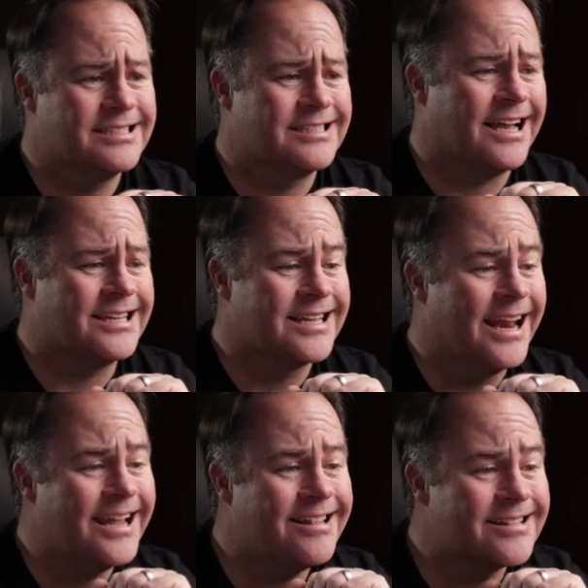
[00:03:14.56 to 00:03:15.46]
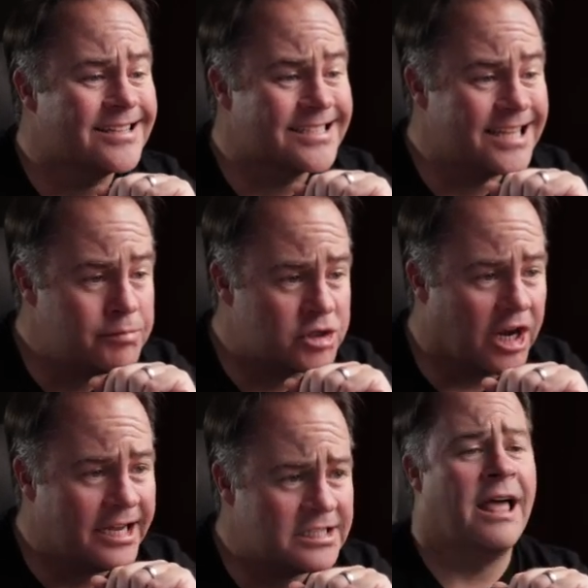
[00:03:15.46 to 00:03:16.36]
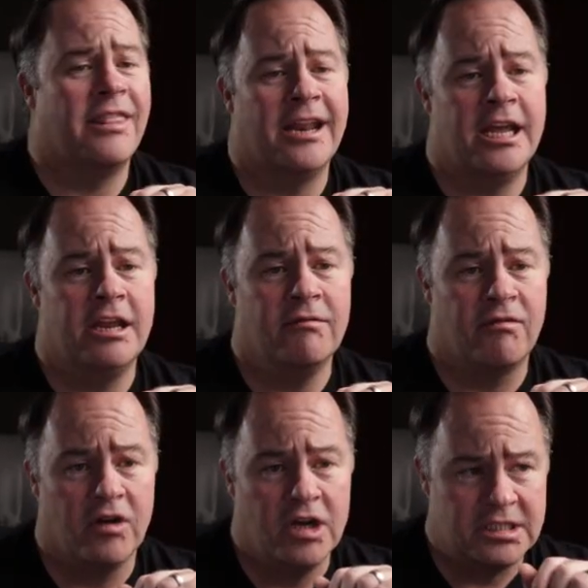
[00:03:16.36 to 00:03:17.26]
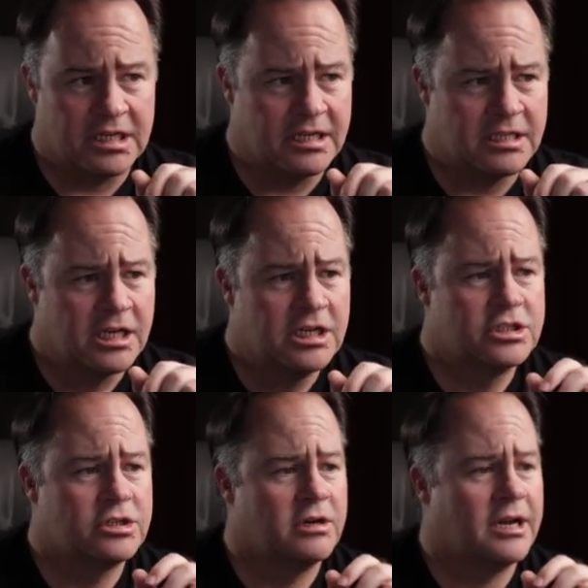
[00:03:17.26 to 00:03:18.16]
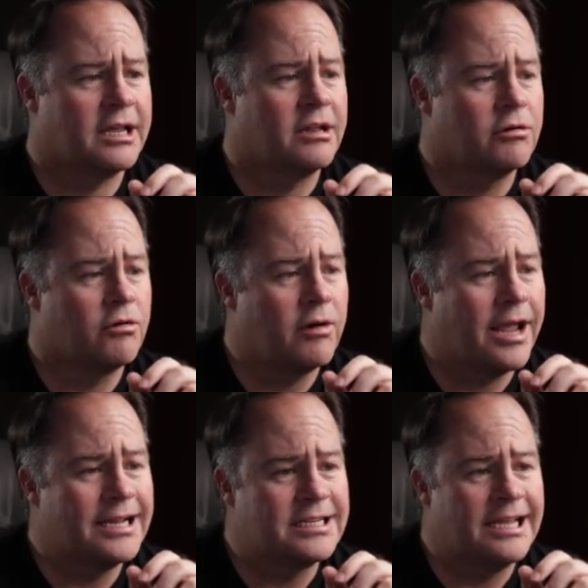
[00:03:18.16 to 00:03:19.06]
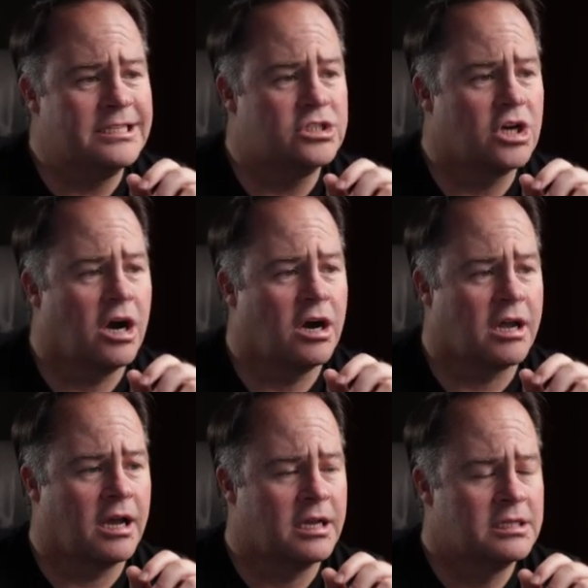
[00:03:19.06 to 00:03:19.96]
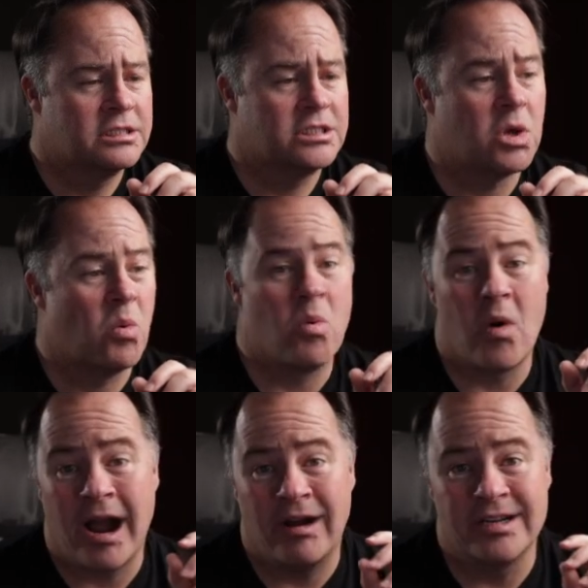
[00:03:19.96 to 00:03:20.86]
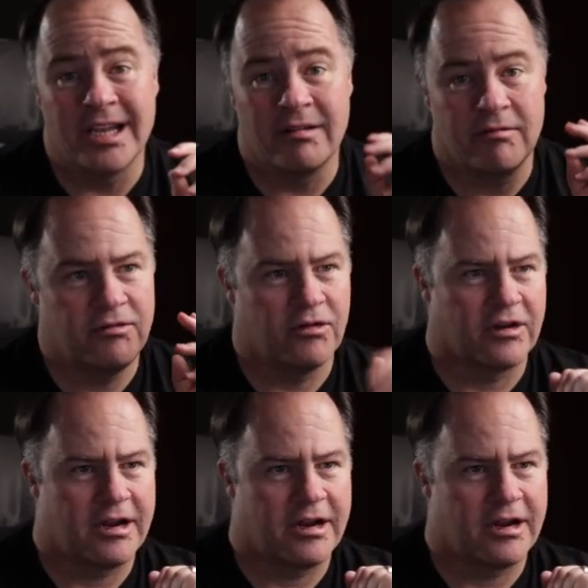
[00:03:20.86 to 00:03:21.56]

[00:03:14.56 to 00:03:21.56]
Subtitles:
is I selected the subject and then inverted it so that I can create a darker surrounding for the